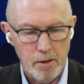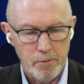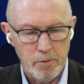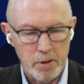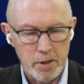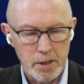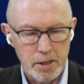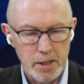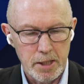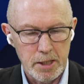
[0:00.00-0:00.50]

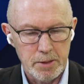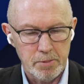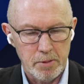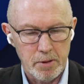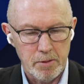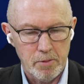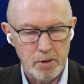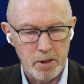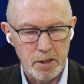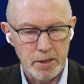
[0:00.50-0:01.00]
what it is, but
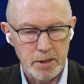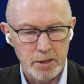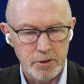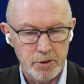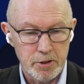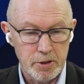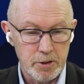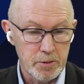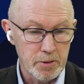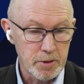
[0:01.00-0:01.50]
of what it
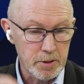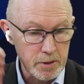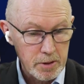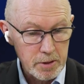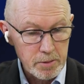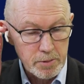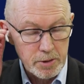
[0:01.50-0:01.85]
introduces,